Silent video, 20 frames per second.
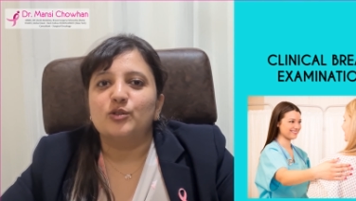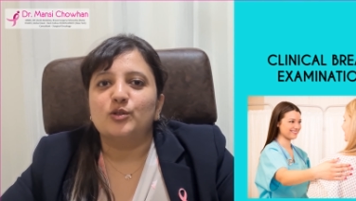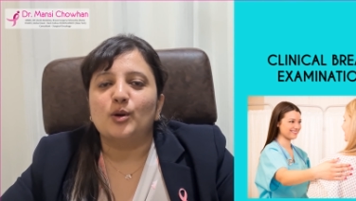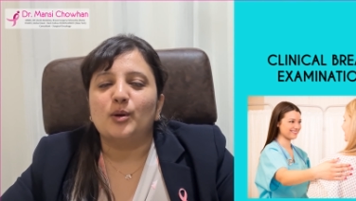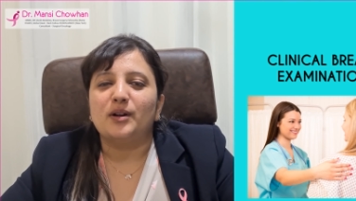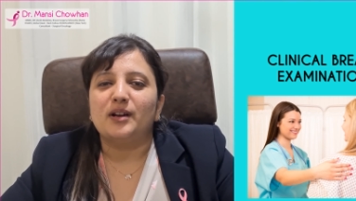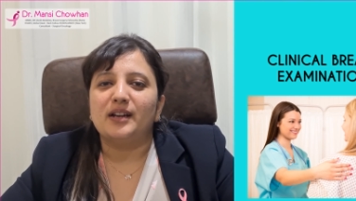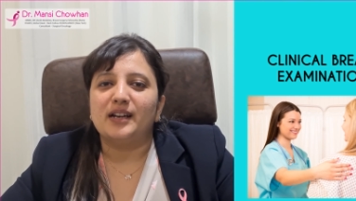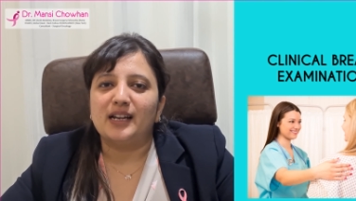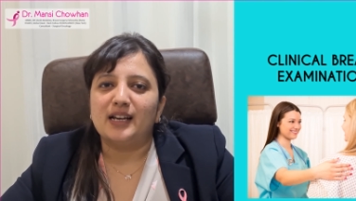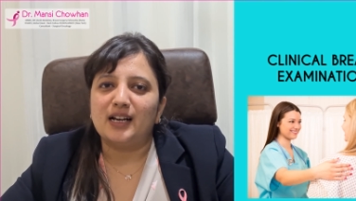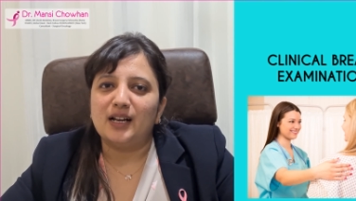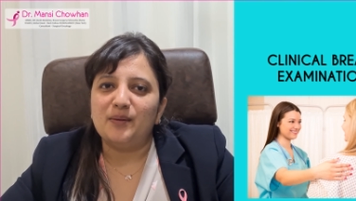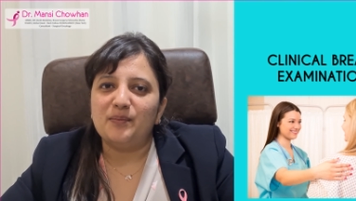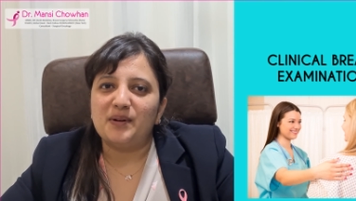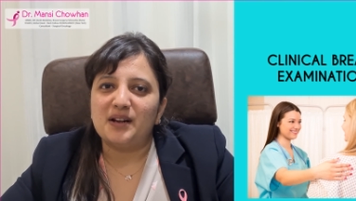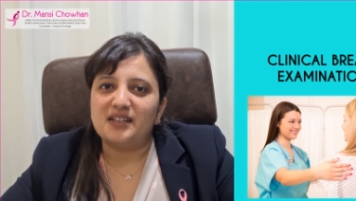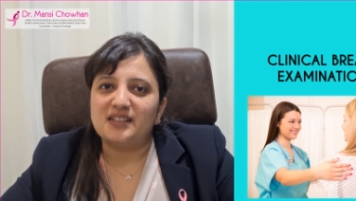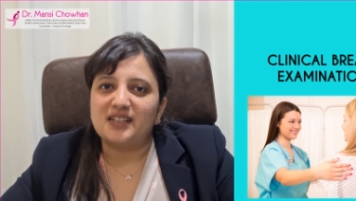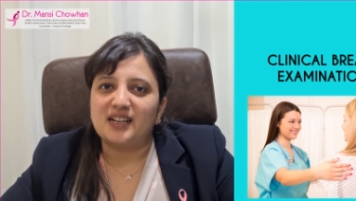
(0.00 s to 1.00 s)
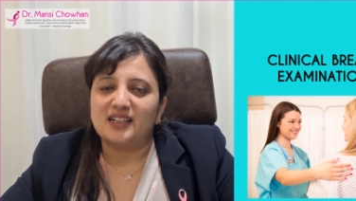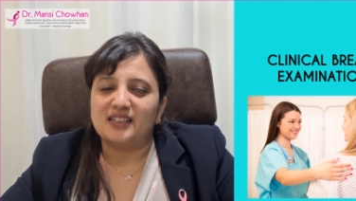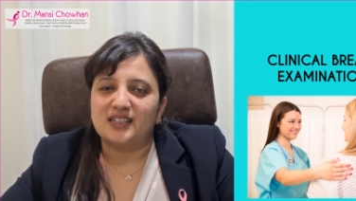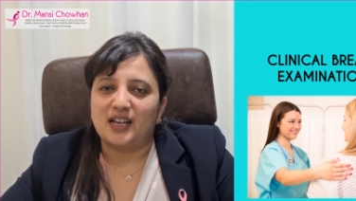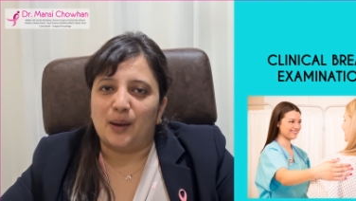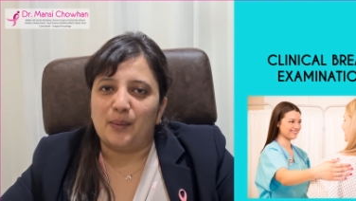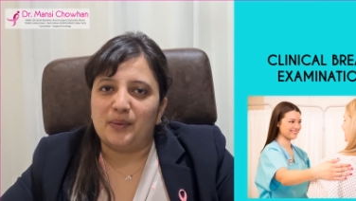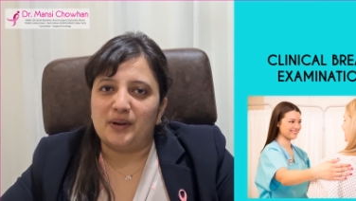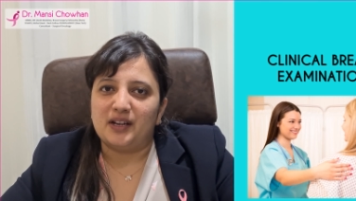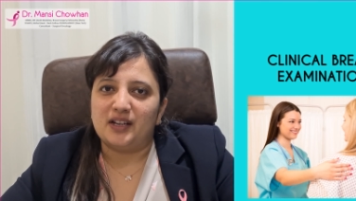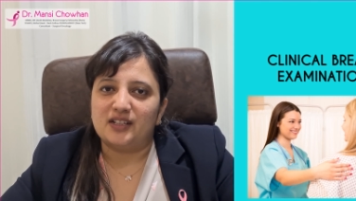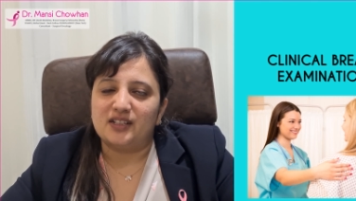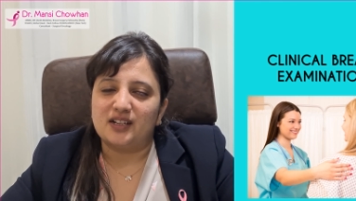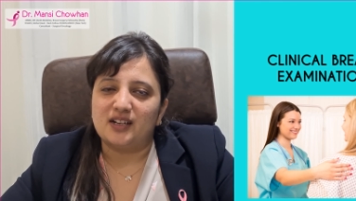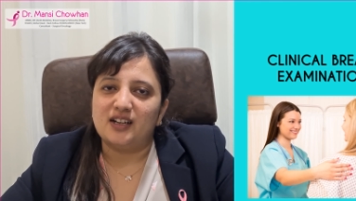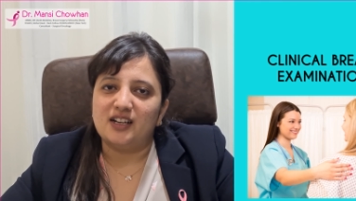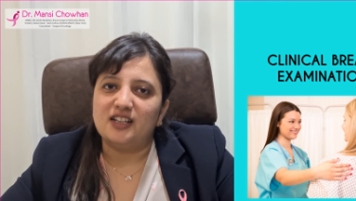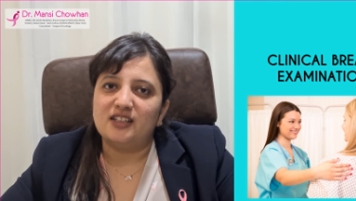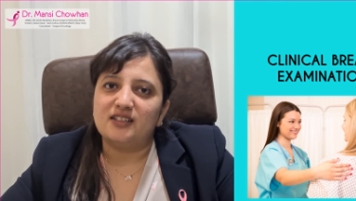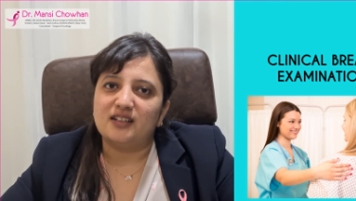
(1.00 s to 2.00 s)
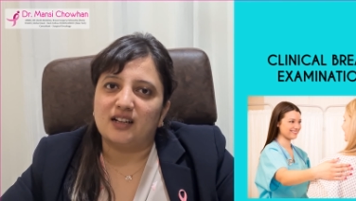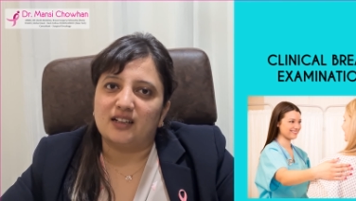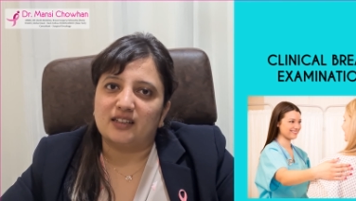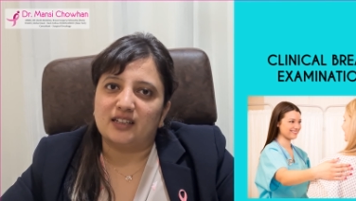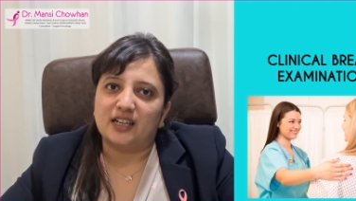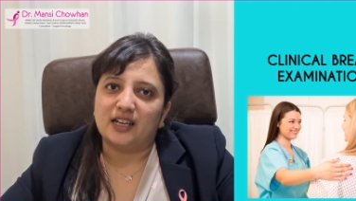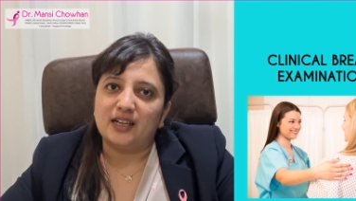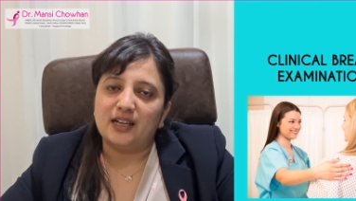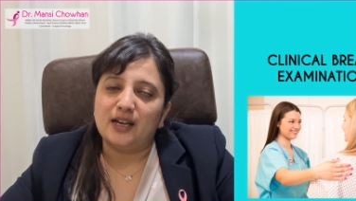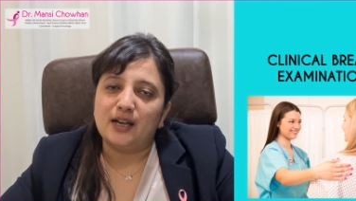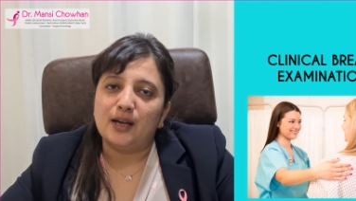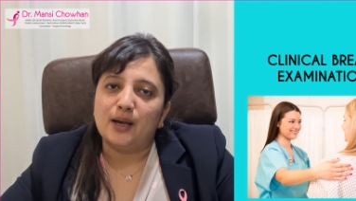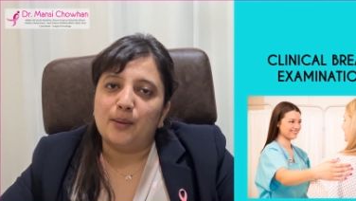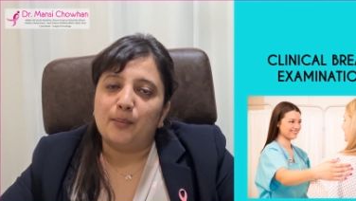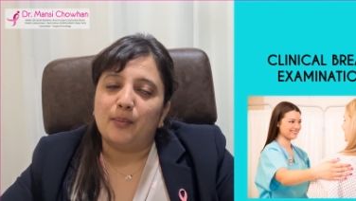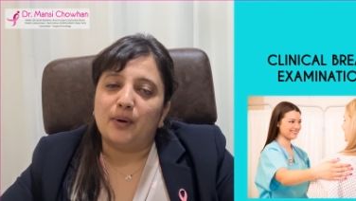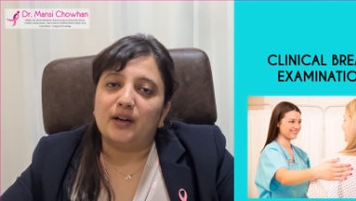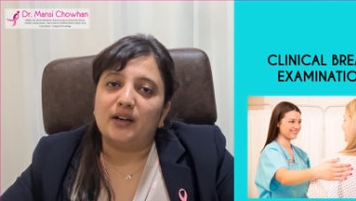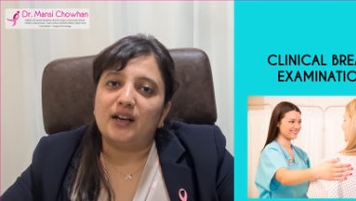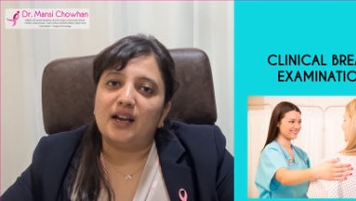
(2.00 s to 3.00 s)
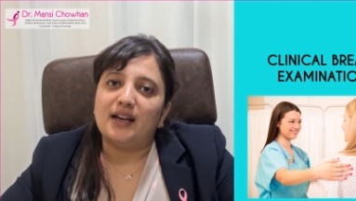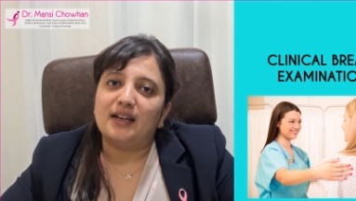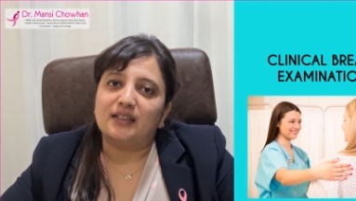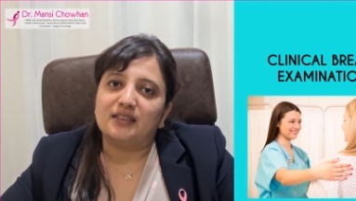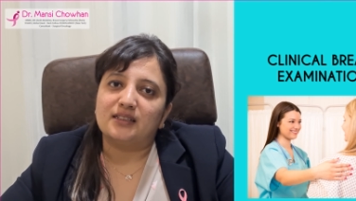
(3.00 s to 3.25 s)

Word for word: So clinical breast examination is nothing but an